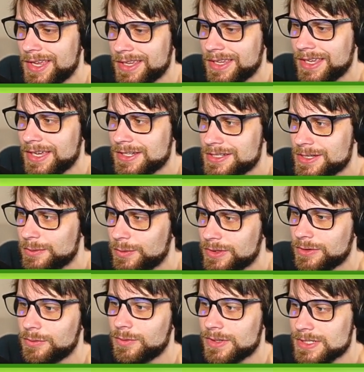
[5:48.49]
and catch it with
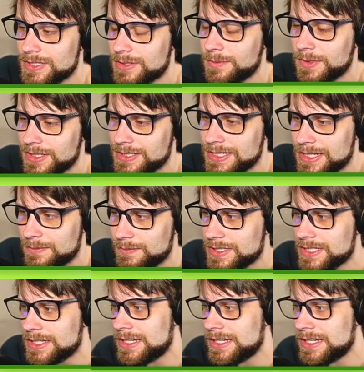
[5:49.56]
a reasonable attempt.